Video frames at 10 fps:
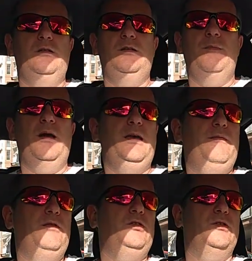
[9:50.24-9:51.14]
you may
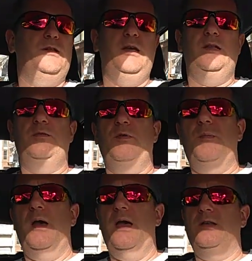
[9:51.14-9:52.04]
even just need to
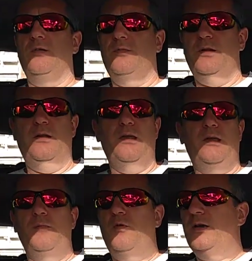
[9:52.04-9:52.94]
repair something, like a
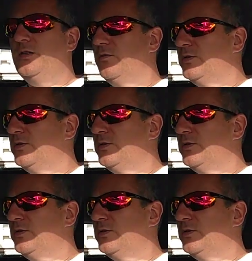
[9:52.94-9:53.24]
compressor or